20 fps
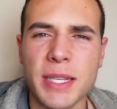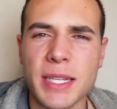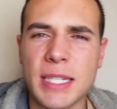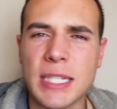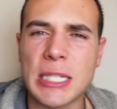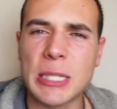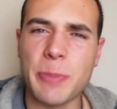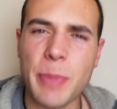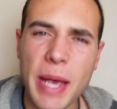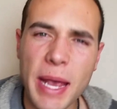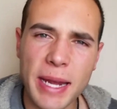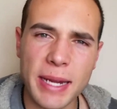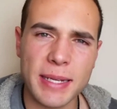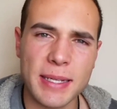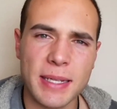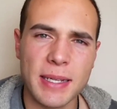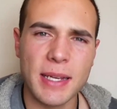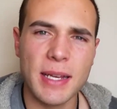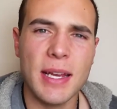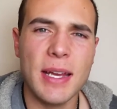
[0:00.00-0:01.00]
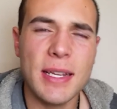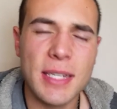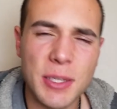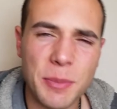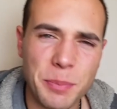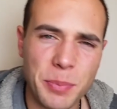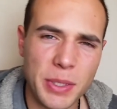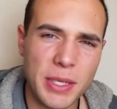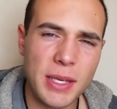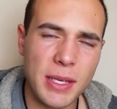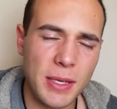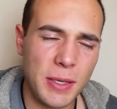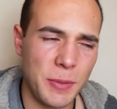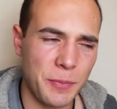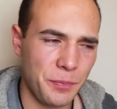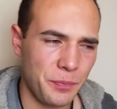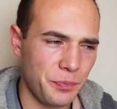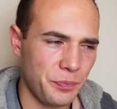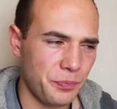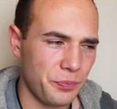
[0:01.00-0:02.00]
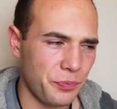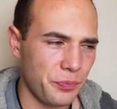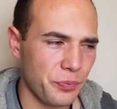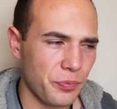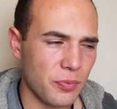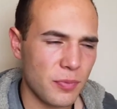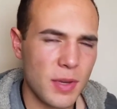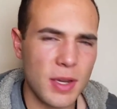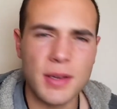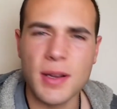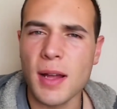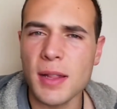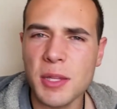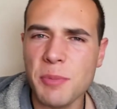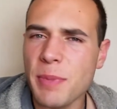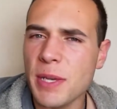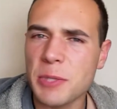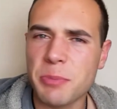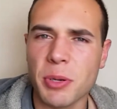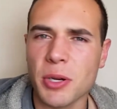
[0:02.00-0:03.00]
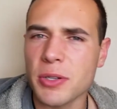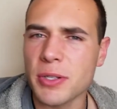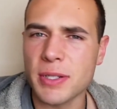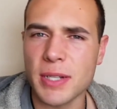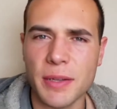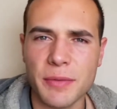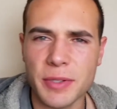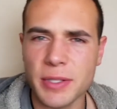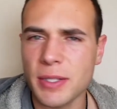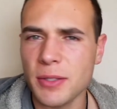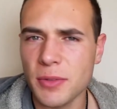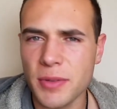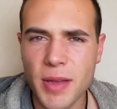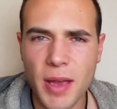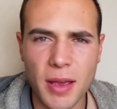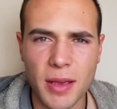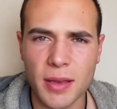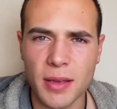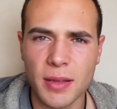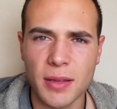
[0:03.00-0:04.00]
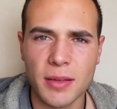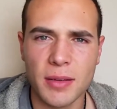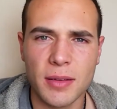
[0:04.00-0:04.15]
Expect to be not the best person every single day.